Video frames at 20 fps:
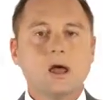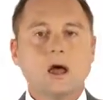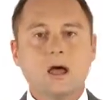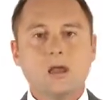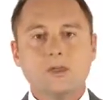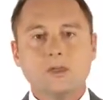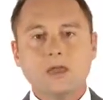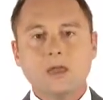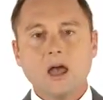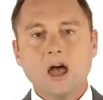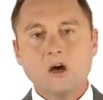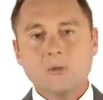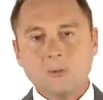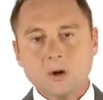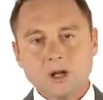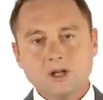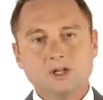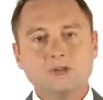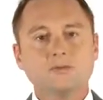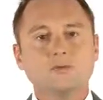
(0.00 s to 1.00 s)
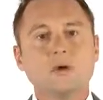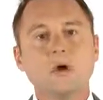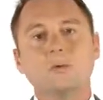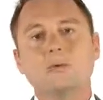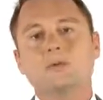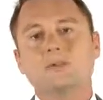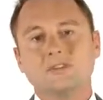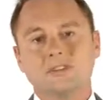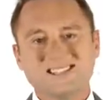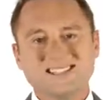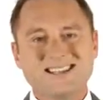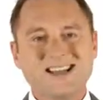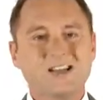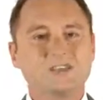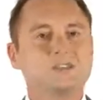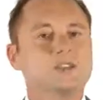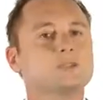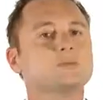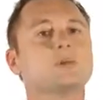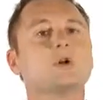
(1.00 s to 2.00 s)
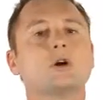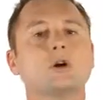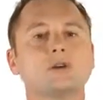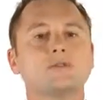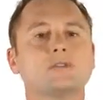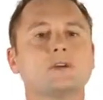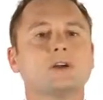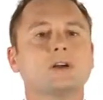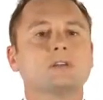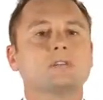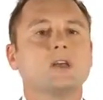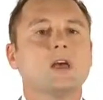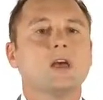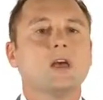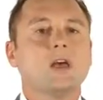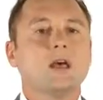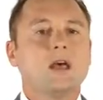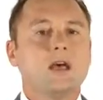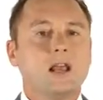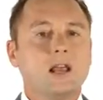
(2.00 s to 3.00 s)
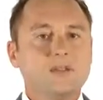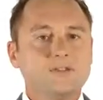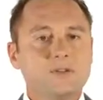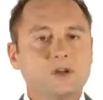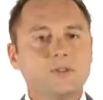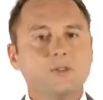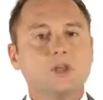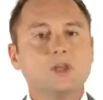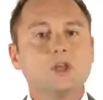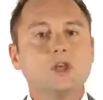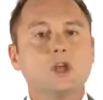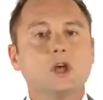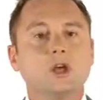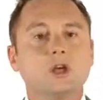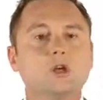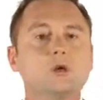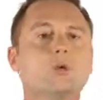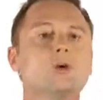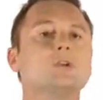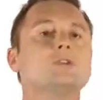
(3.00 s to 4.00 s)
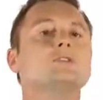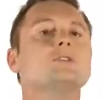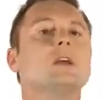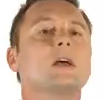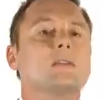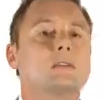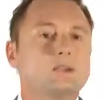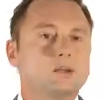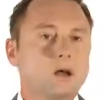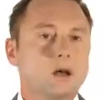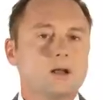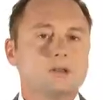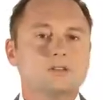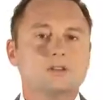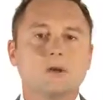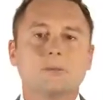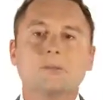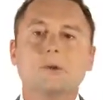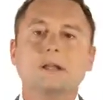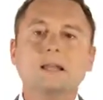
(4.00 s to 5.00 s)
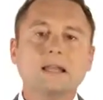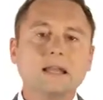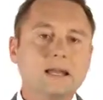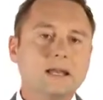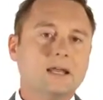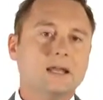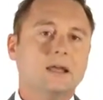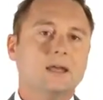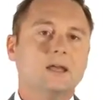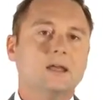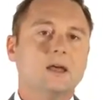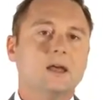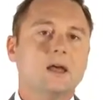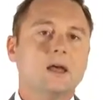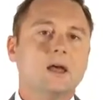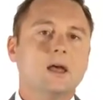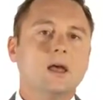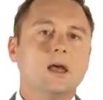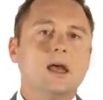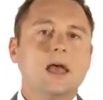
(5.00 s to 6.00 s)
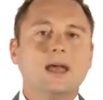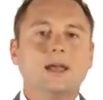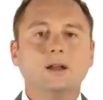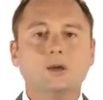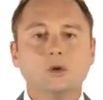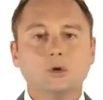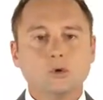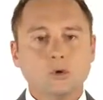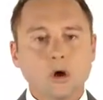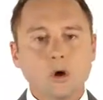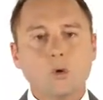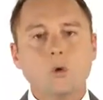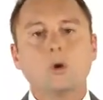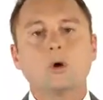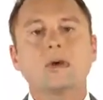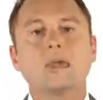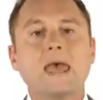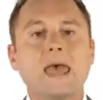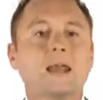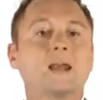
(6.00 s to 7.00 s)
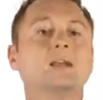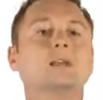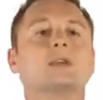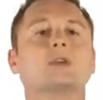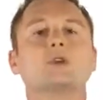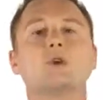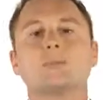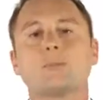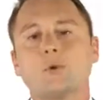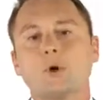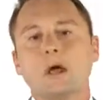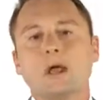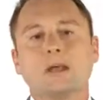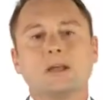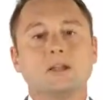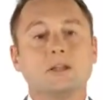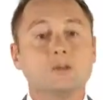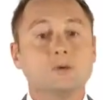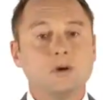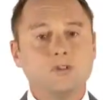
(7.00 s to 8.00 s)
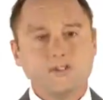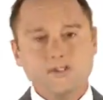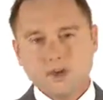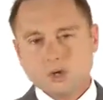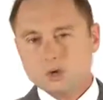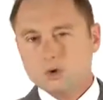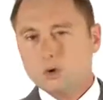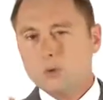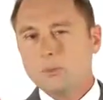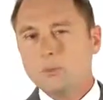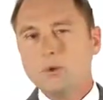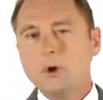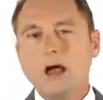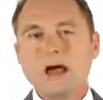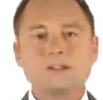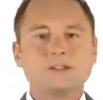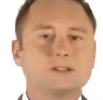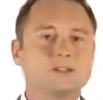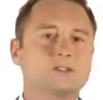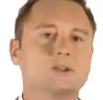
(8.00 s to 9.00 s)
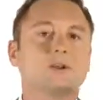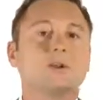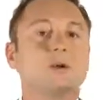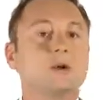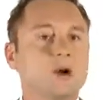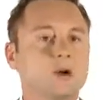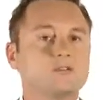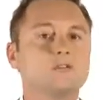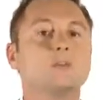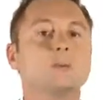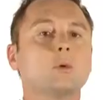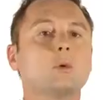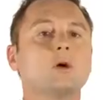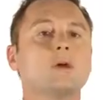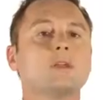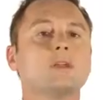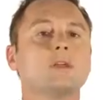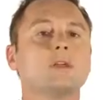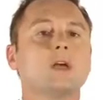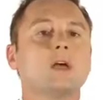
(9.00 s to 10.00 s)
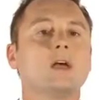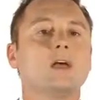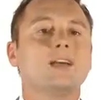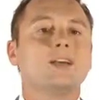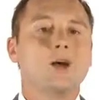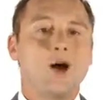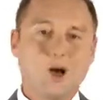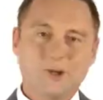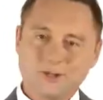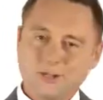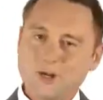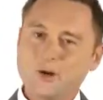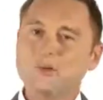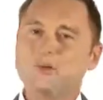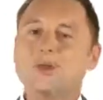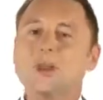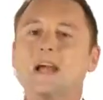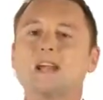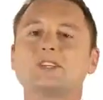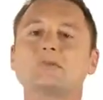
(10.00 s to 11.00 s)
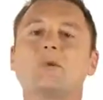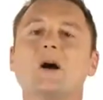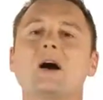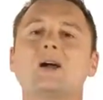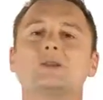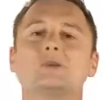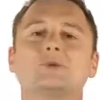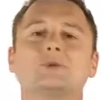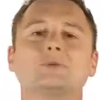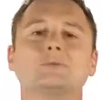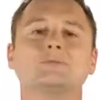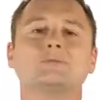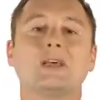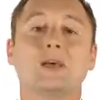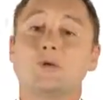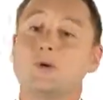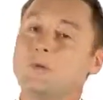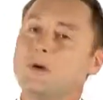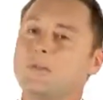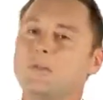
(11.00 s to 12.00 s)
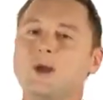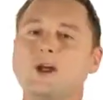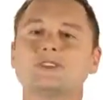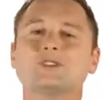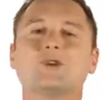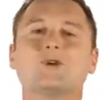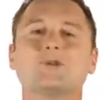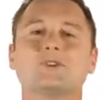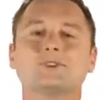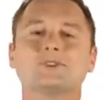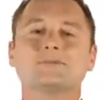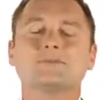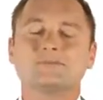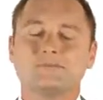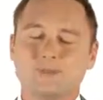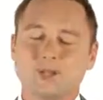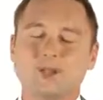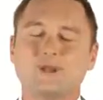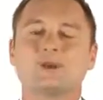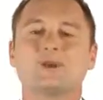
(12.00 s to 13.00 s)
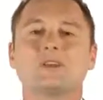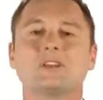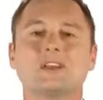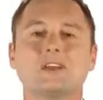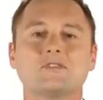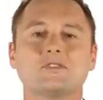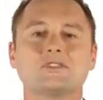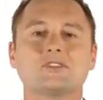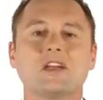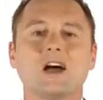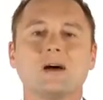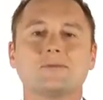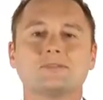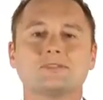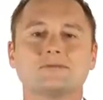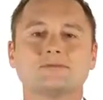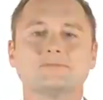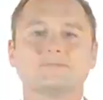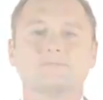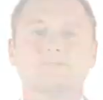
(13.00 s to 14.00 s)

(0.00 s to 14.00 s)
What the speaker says: I think how much of what we discussed is perfect, and I feel that you understand this concept plenty, and it'll grow organically in your brain into a visual process that you're comfortable with. I'll see you at the next module, and remember, as always, the learning never stops.